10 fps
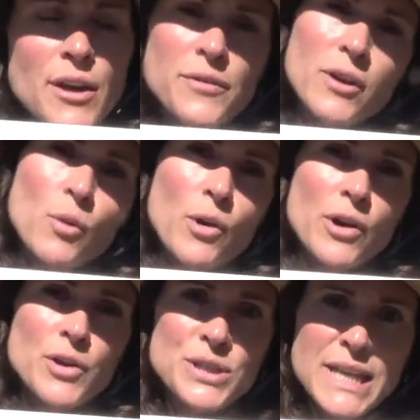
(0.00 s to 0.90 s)
healthcare
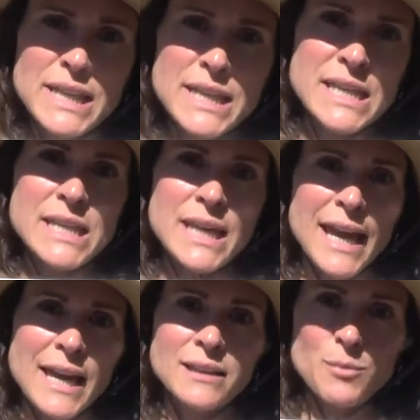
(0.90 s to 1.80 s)
workers that the
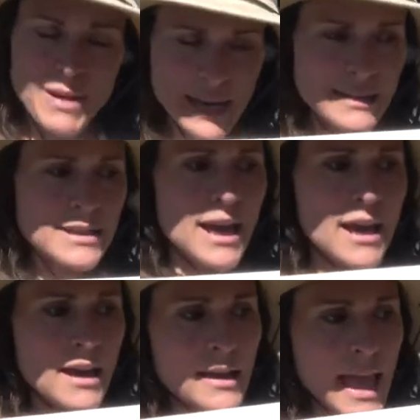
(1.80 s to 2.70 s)
the main
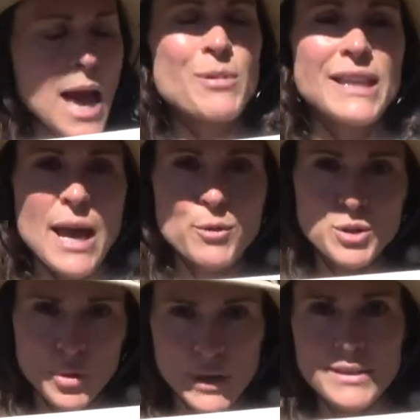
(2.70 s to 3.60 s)
uh, Abbott
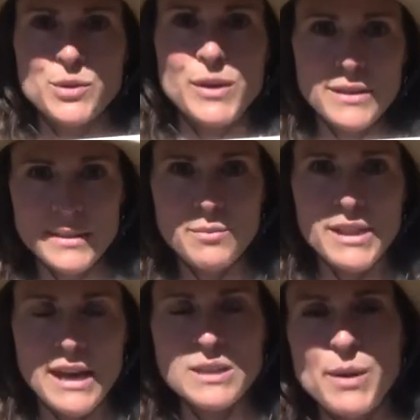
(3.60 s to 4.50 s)
laboratories doing some of
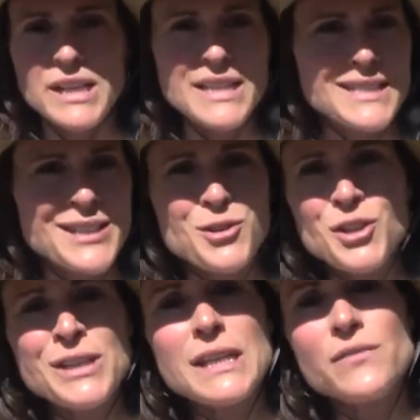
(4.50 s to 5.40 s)
the antibody testing
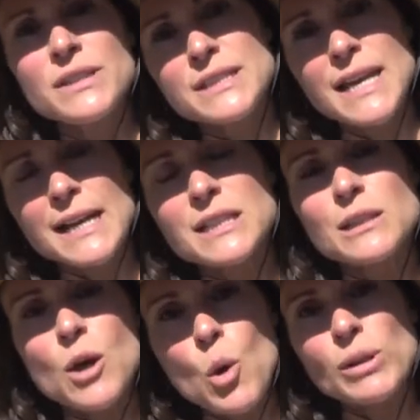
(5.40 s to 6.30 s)
couldn't even detect
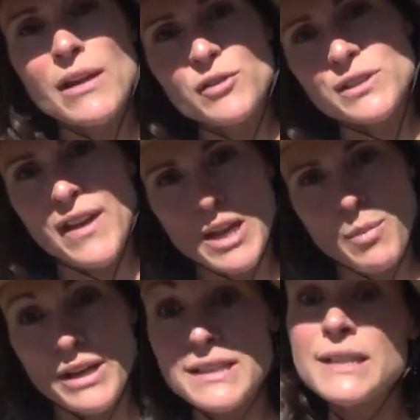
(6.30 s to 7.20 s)
low levels of
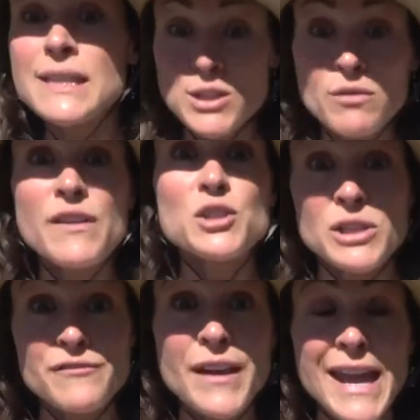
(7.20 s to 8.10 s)
antibodies because they do
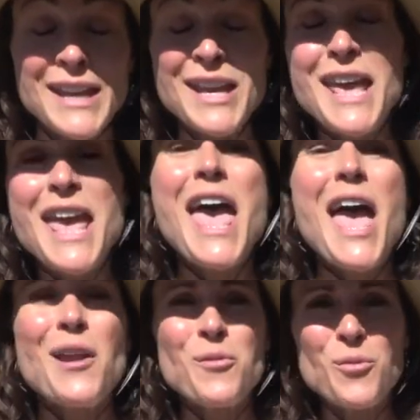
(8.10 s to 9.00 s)
eventually fade.
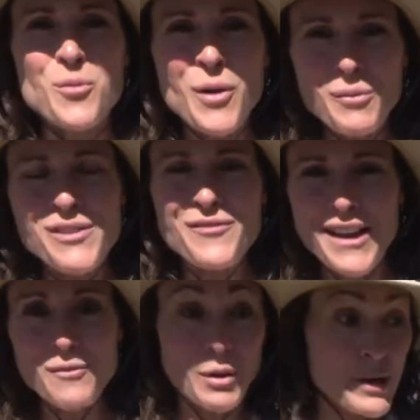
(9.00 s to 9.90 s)
And what we
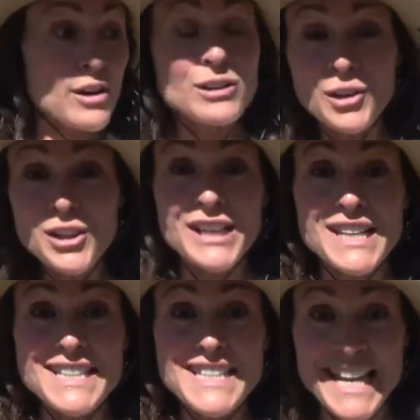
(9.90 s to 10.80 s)
what we are learning
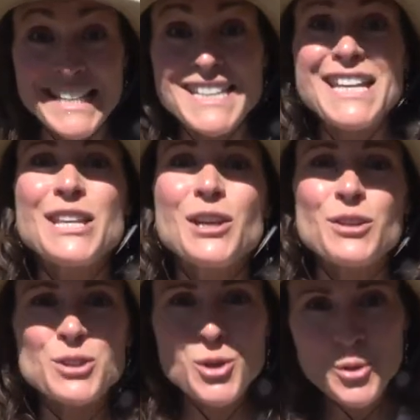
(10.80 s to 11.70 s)
is that there
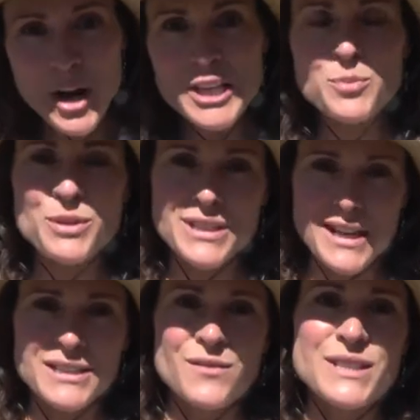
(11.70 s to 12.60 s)
is cross
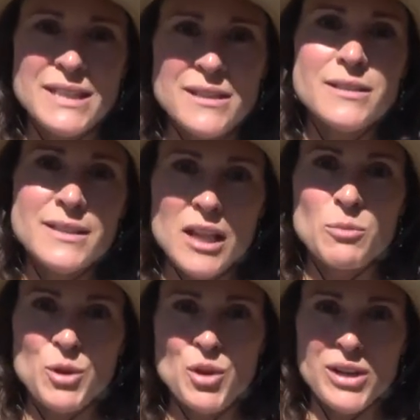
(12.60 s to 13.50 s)
protective T cell
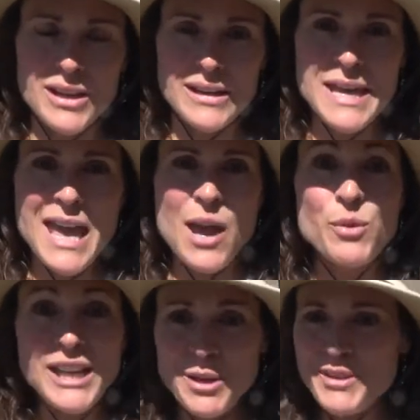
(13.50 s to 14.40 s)
immunity, and
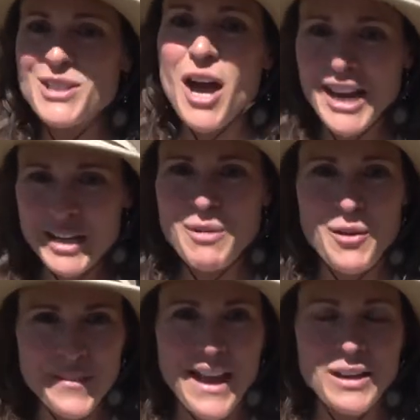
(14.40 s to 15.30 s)
we need to be talking
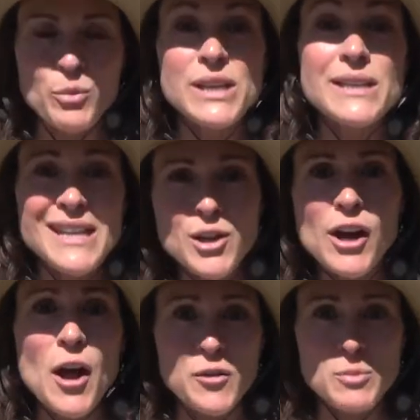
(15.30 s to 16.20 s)
about that. We need
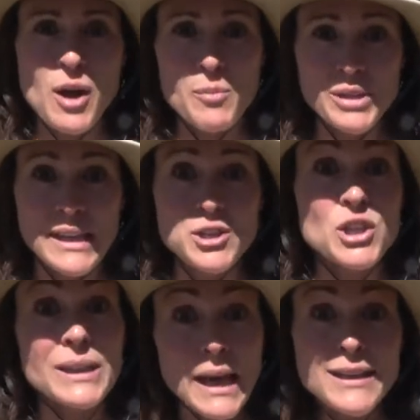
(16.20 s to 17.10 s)
our healthy
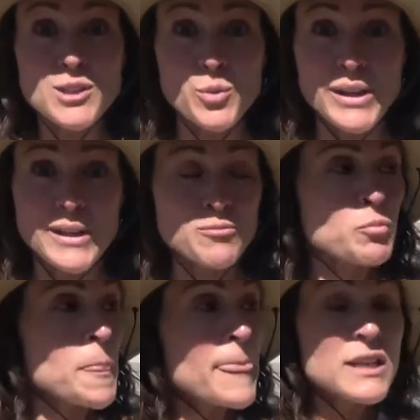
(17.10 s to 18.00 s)
population, like Sweden,
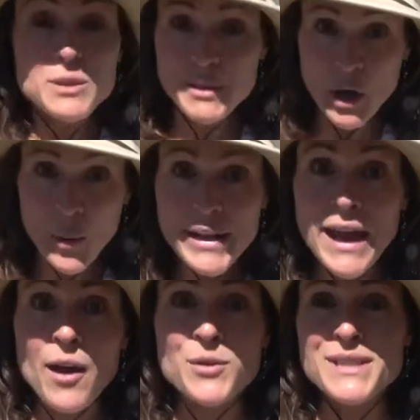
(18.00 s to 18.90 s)
to be going
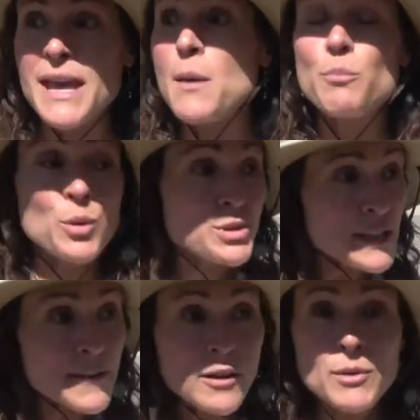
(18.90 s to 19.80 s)
out
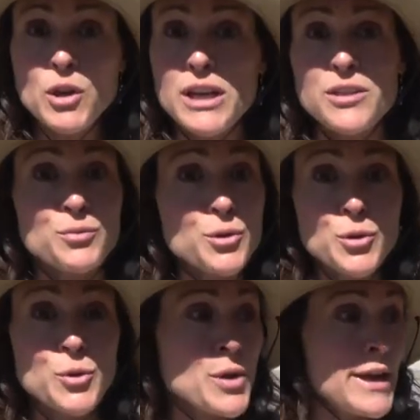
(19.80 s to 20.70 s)
boosting their immunity
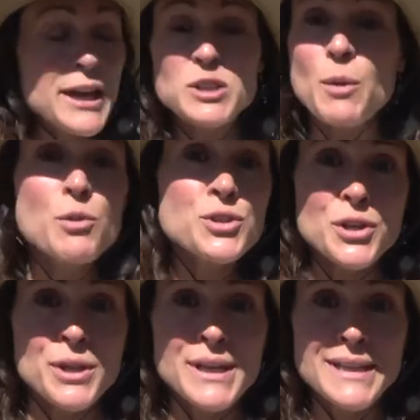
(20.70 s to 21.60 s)
through
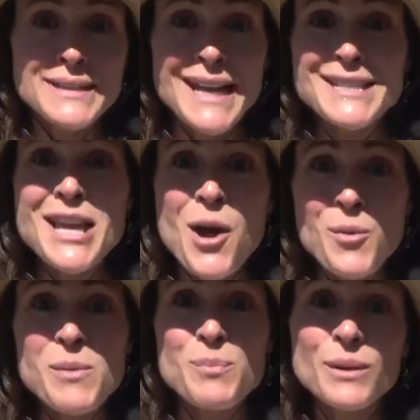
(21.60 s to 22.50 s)
exposure that's how
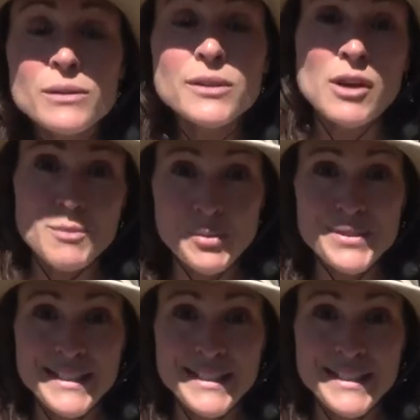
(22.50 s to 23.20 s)
we build our immune